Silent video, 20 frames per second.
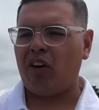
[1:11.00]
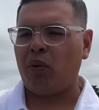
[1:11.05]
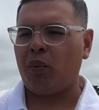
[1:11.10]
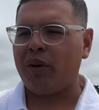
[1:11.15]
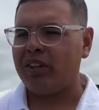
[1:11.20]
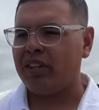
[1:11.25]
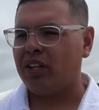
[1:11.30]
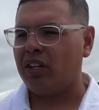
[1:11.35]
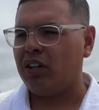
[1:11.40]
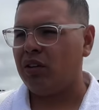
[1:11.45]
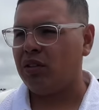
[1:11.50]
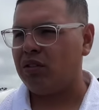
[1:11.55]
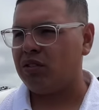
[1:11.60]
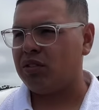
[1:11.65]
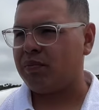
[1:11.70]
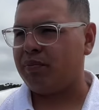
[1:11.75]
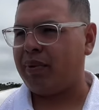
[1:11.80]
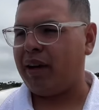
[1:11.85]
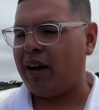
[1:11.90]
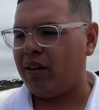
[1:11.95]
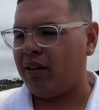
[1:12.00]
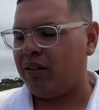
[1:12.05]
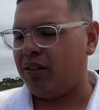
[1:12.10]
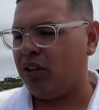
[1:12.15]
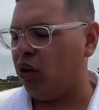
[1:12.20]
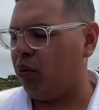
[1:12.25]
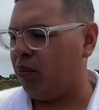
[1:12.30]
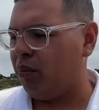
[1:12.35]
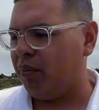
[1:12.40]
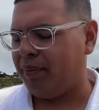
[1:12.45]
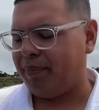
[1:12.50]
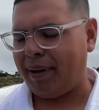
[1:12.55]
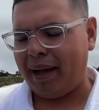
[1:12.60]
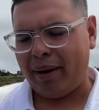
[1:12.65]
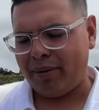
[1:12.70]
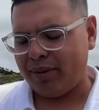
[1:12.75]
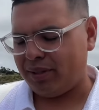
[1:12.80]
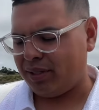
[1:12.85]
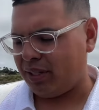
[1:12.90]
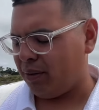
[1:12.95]
windows, no
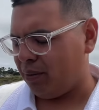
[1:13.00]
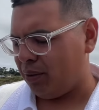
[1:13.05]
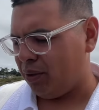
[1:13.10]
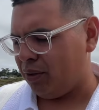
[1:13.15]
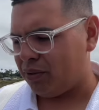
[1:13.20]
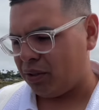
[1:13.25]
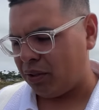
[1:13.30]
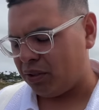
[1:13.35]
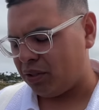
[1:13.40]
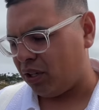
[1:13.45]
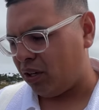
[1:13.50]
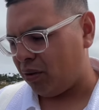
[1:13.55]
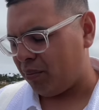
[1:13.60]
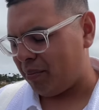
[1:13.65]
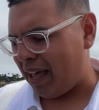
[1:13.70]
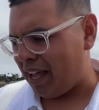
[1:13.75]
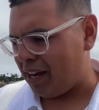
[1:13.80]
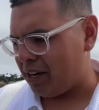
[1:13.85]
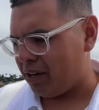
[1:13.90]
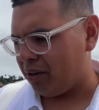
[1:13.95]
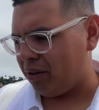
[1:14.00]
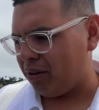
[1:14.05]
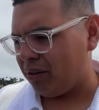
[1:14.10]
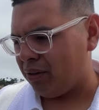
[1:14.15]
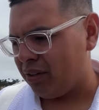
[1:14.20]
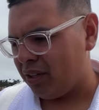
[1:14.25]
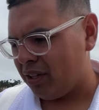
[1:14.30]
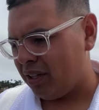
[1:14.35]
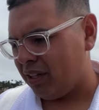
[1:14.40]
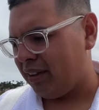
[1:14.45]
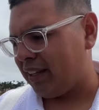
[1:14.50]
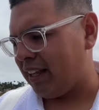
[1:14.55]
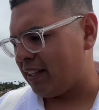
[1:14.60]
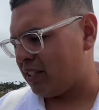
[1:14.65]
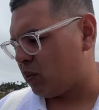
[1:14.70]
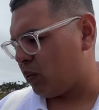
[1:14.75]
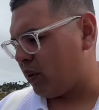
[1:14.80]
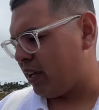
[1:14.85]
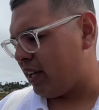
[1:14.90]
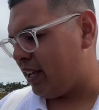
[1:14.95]
power sunroof, so it's all manual,
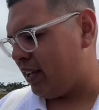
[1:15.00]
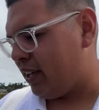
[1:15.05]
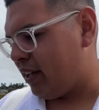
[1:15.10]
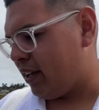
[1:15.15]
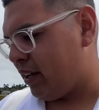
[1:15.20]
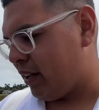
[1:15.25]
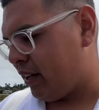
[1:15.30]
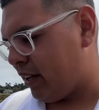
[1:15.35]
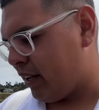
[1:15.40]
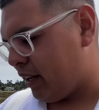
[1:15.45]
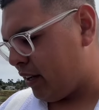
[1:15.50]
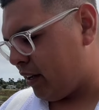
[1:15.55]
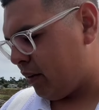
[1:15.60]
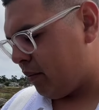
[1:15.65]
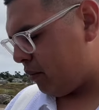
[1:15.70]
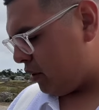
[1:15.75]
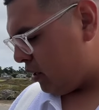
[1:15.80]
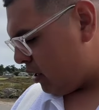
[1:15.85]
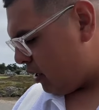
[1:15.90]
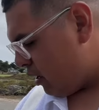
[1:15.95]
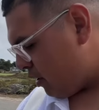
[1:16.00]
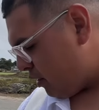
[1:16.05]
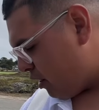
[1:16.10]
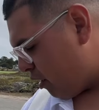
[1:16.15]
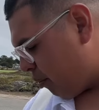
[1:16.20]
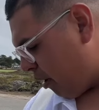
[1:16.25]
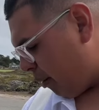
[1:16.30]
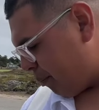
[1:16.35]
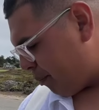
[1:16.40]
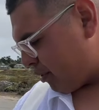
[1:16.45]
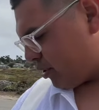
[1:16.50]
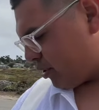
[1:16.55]
less weight. The bumpers